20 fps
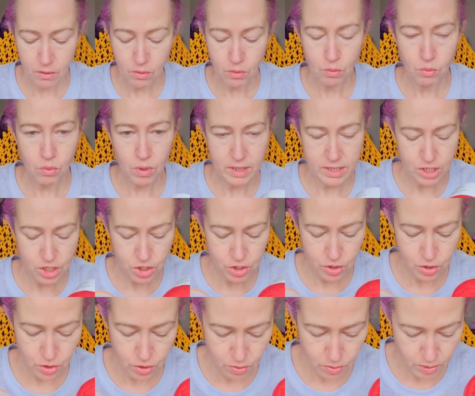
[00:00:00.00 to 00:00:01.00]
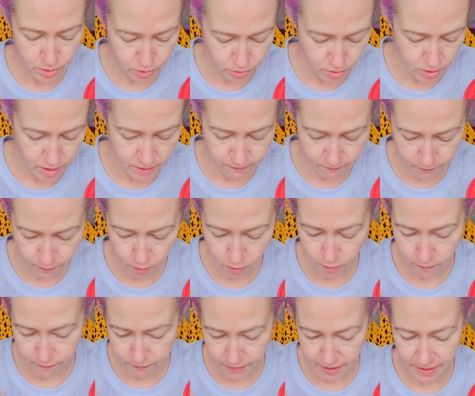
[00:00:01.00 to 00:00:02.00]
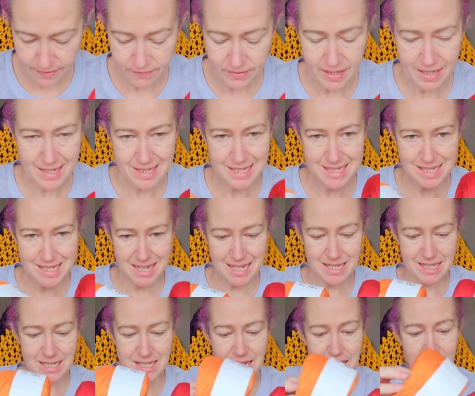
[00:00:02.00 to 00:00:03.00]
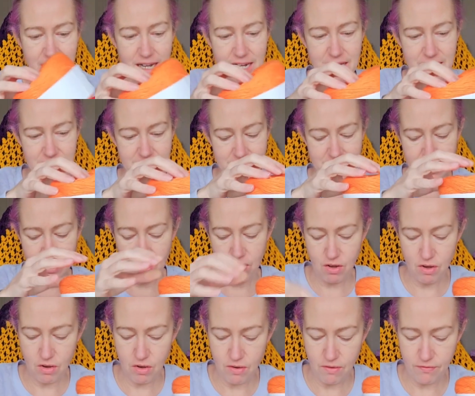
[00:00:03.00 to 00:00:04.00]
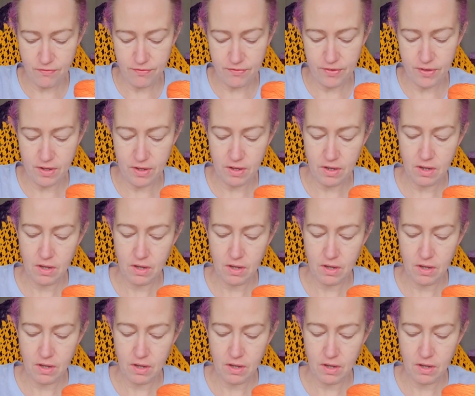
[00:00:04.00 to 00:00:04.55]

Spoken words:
1, 2, 3, 4, 5, 6 colours of